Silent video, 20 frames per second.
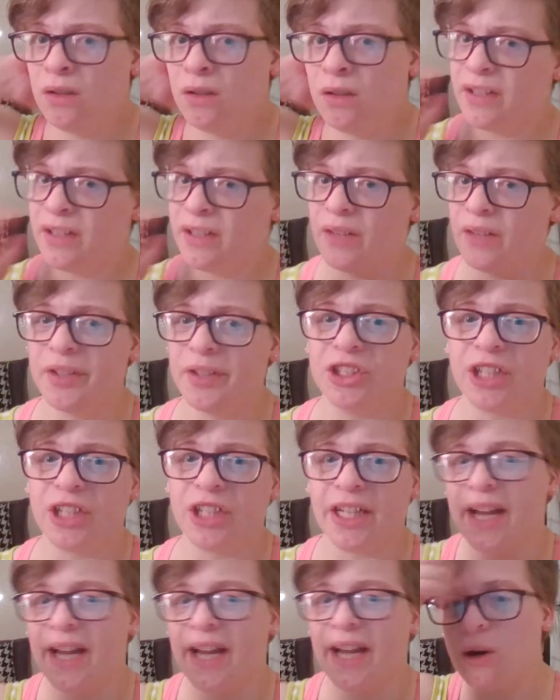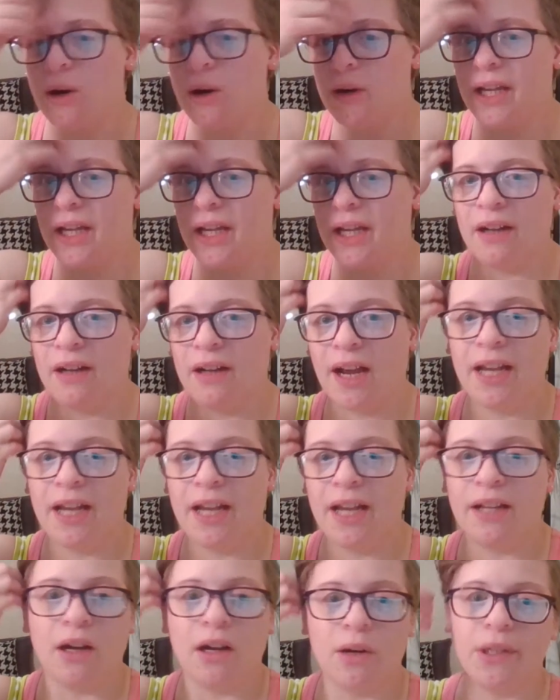definitely check it out, and
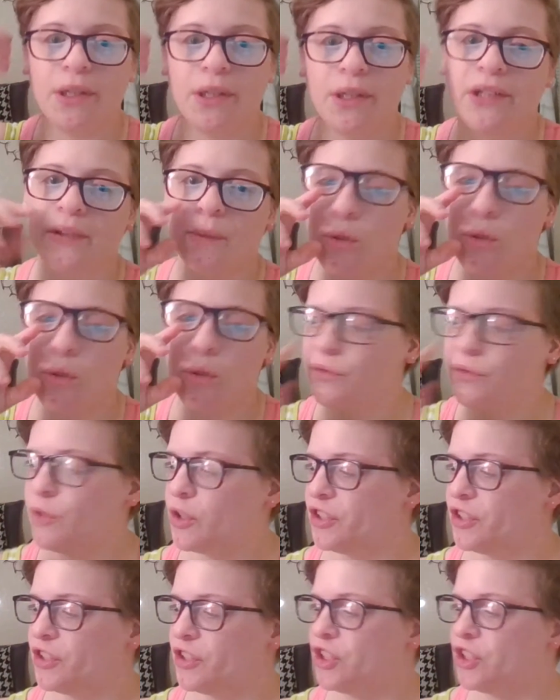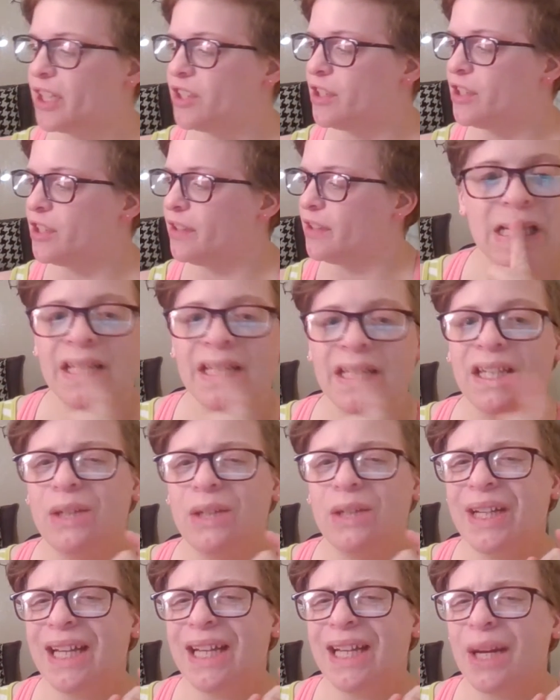I always am open for suggestions.
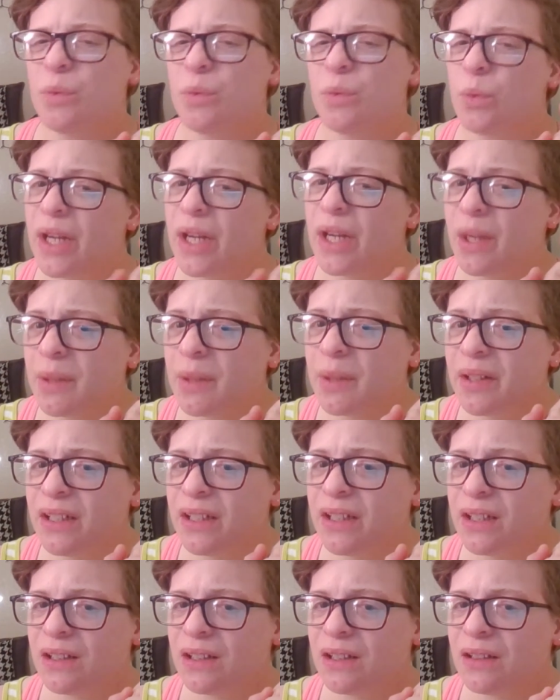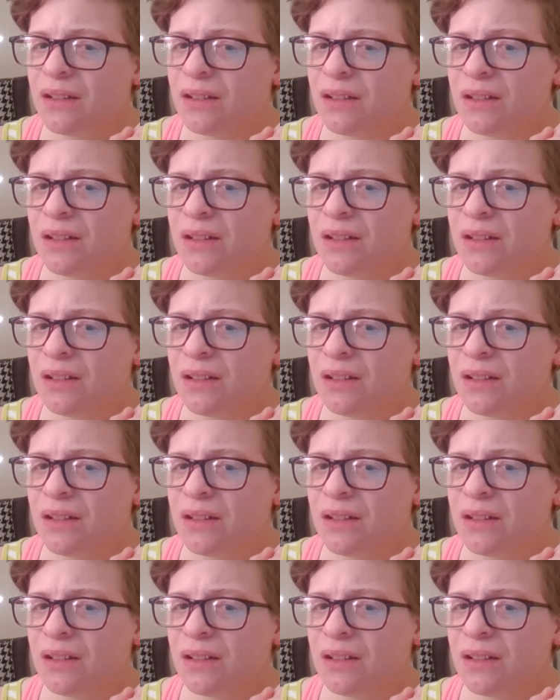Anyway, I'm rambling.